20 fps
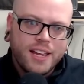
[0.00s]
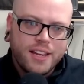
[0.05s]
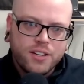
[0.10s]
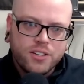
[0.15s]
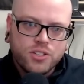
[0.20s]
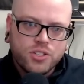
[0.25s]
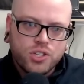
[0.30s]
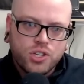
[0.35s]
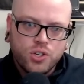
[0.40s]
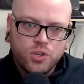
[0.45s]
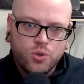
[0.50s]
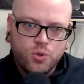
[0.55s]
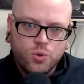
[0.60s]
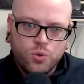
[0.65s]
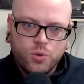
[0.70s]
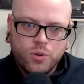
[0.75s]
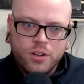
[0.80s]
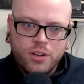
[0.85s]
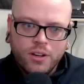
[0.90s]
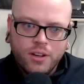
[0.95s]

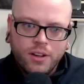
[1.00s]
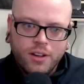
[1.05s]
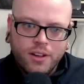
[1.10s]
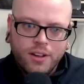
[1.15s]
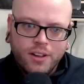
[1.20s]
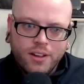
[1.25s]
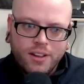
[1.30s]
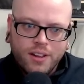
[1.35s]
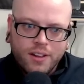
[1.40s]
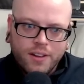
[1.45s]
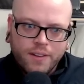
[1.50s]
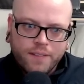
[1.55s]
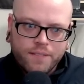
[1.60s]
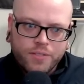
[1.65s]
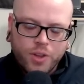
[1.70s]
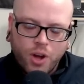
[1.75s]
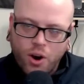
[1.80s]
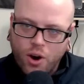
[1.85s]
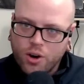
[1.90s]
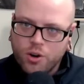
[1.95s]
into
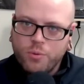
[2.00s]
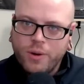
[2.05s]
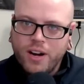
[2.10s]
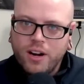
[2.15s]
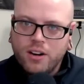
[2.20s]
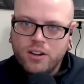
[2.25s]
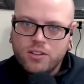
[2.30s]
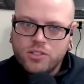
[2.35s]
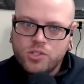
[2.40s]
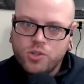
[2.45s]
the hardware.